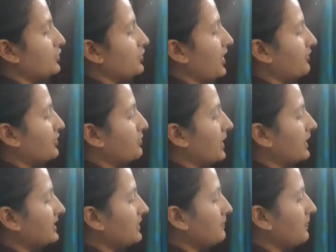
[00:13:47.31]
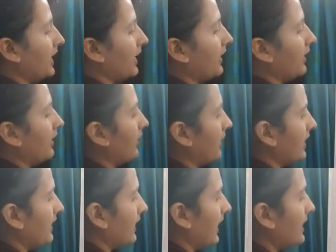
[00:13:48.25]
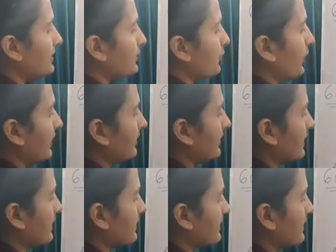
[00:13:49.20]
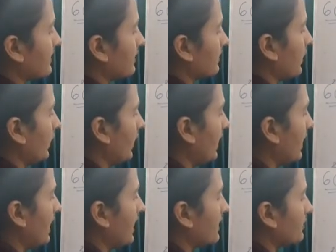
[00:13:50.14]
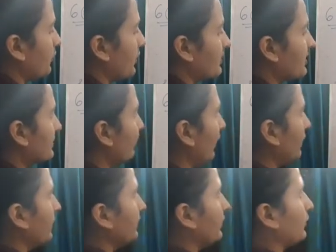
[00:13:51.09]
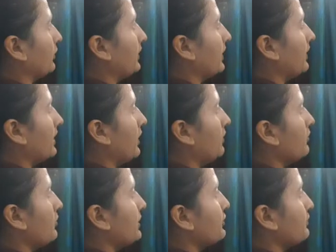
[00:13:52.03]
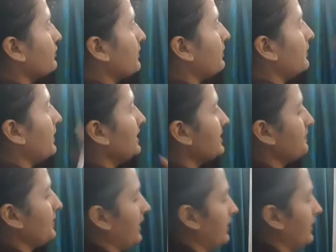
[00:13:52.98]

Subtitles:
You have to multiply 8 with this. Okay. So we are just following the rule. We are now going to multiply.